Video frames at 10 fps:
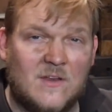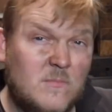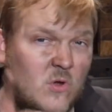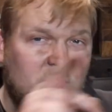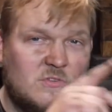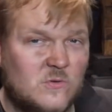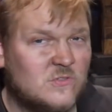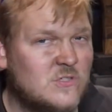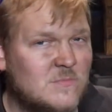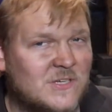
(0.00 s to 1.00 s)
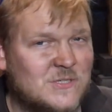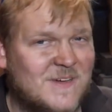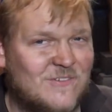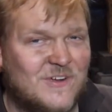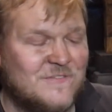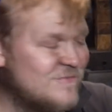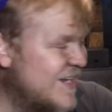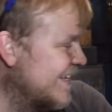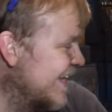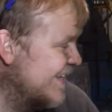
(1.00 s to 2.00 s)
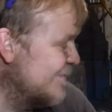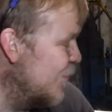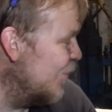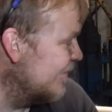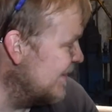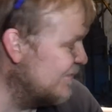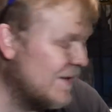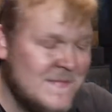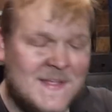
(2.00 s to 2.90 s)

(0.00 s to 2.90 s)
I'm not going to talk too much about rough and ready anymore either.